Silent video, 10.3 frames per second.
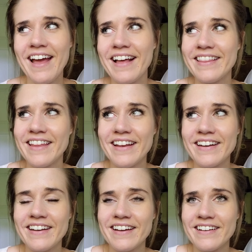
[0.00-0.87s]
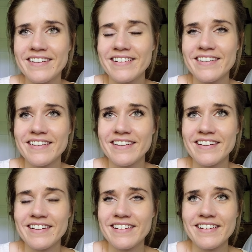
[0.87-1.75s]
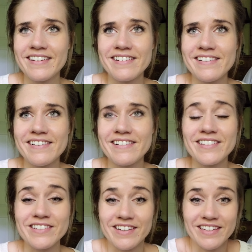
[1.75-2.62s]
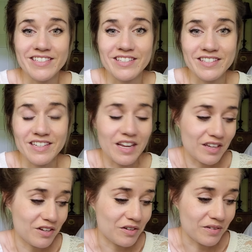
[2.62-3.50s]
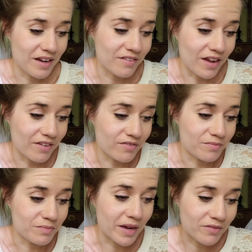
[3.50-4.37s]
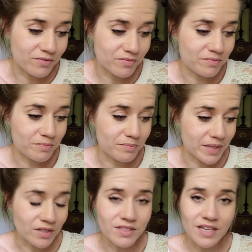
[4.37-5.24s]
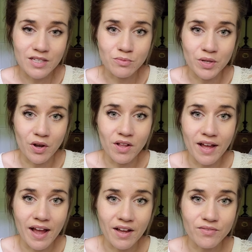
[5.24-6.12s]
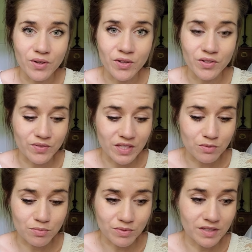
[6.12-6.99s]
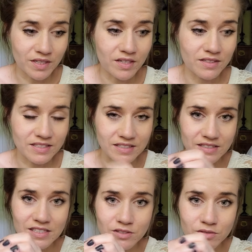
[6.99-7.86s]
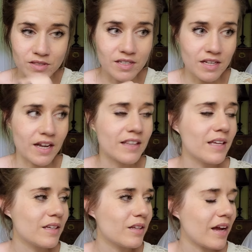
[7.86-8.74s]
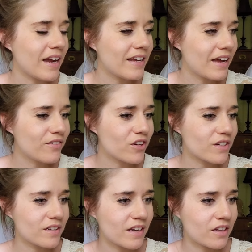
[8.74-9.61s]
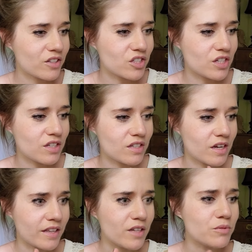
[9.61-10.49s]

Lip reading: And then, so I just, I've built, as we all have, all of these little, I think I have heard an analogy, I think it